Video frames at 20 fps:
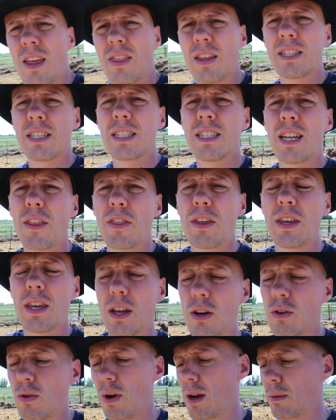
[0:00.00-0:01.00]
This is nothing
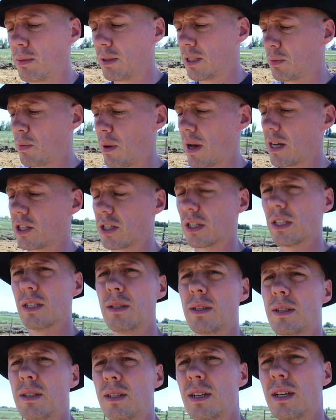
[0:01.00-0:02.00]
incredibly special.
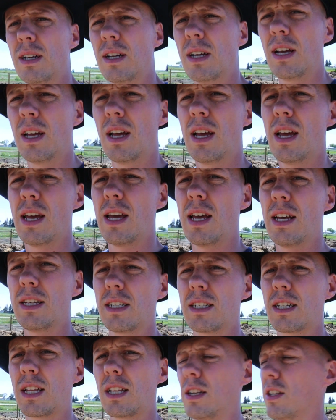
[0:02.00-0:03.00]
It's
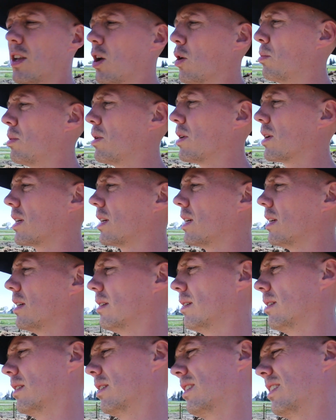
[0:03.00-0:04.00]
just a little notebook.
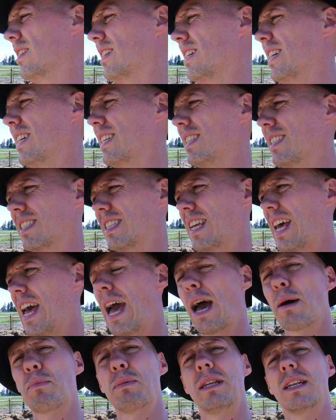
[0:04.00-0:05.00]

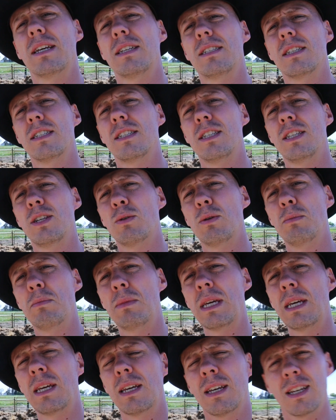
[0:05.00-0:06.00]
Happiness is you and
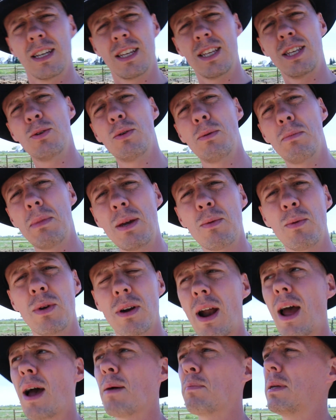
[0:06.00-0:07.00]
me. You and me, we are
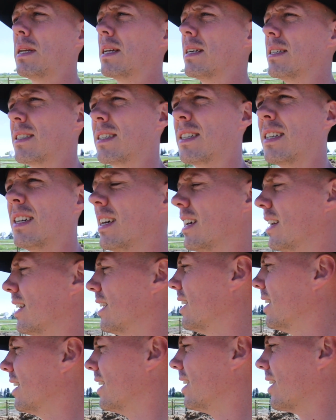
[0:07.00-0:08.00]
happiness.
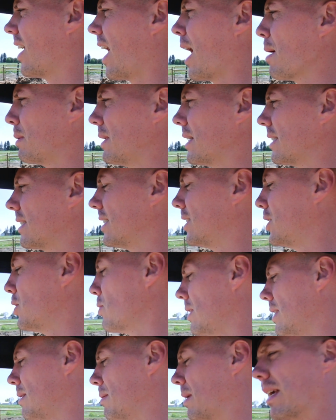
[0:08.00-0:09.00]
Happiness is you
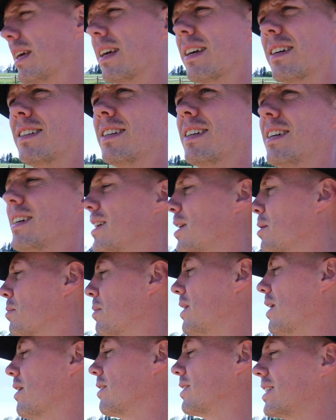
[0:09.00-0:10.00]
and me. But
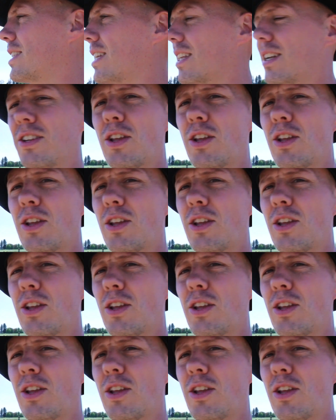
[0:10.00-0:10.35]
no, just a little